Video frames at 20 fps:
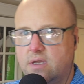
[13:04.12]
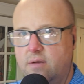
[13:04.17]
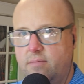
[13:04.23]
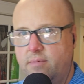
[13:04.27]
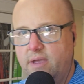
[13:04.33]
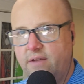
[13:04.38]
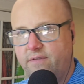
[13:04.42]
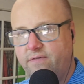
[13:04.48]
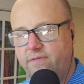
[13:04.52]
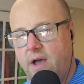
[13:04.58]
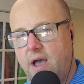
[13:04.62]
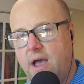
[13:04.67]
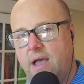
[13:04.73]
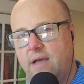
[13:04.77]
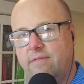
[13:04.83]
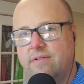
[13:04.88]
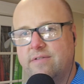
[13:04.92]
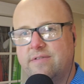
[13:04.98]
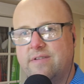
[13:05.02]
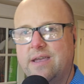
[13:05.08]
to be at
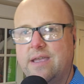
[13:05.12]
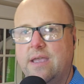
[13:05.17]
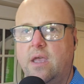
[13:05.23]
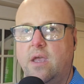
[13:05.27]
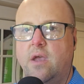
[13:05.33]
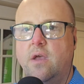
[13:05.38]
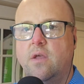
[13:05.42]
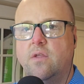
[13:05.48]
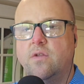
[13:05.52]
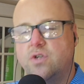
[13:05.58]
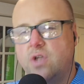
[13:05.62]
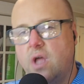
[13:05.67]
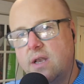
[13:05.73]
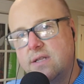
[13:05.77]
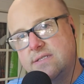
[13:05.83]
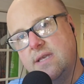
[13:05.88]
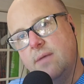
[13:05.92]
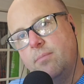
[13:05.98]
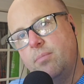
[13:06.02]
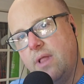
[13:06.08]
5, it's like there's not a
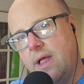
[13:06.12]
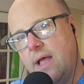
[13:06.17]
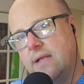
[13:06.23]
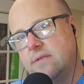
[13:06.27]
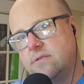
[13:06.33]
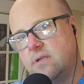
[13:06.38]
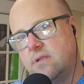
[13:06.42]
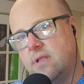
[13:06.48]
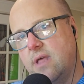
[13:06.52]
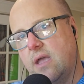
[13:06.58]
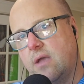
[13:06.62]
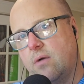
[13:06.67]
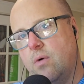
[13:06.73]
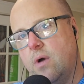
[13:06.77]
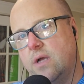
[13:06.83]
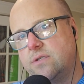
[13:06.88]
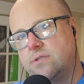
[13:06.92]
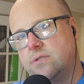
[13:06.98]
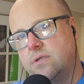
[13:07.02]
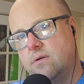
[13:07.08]
simple answer to that
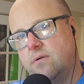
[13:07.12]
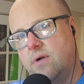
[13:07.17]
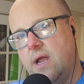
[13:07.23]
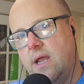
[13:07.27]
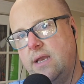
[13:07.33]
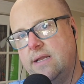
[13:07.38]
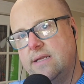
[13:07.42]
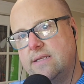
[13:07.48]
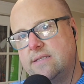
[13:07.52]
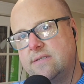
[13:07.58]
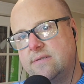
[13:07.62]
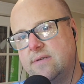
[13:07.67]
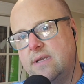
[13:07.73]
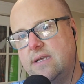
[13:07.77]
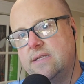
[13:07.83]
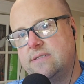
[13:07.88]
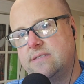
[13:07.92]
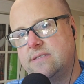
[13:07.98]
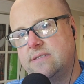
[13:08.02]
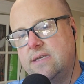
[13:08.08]
question, right?
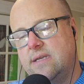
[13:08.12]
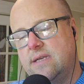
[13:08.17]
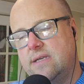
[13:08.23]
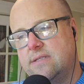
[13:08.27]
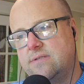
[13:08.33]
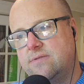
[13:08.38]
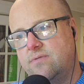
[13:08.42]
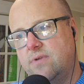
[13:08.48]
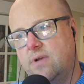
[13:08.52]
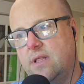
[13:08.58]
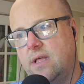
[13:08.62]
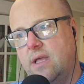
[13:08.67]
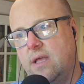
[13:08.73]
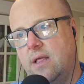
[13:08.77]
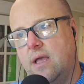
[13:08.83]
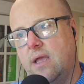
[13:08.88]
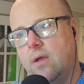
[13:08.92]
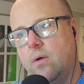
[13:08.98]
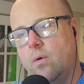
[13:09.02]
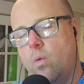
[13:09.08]
It's really
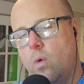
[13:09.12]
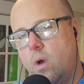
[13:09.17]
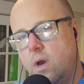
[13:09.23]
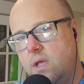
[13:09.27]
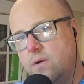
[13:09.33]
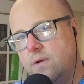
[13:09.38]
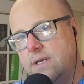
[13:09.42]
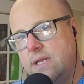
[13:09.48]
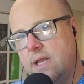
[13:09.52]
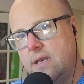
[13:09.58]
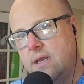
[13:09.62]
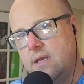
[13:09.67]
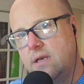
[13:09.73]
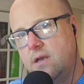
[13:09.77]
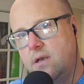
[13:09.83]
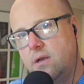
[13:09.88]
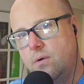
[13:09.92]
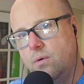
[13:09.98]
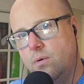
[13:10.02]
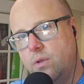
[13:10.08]
like, what are you intending
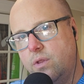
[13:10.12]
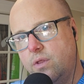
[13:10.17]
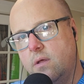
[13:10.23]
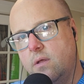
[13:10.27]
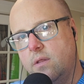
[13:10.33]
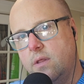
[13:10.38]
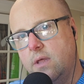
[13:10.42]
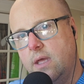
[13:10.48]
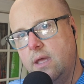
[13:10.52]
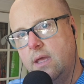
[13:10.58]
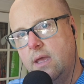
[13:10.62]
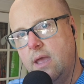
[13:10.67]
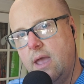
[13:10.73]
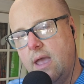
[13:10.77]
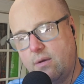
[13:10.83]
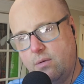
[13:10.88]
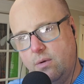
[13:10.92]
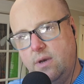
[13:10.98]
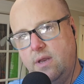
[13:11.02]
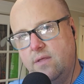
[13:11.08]
to do with the
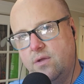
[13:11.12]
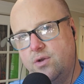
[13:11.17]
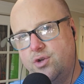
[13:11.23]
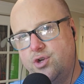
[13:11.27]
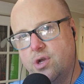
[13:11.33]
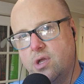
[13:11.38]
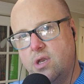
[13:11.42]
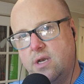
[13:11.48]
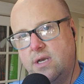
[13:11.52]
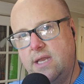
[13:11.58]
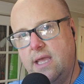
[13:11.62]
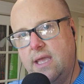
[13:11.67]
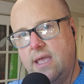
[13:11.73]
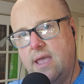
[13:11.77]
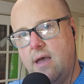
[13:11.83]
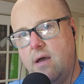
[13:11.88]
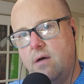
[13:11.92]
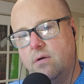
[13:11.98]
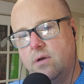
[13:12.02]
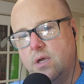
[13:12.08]
equity that you're going to take
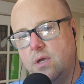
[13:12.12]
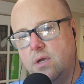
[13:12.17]
out?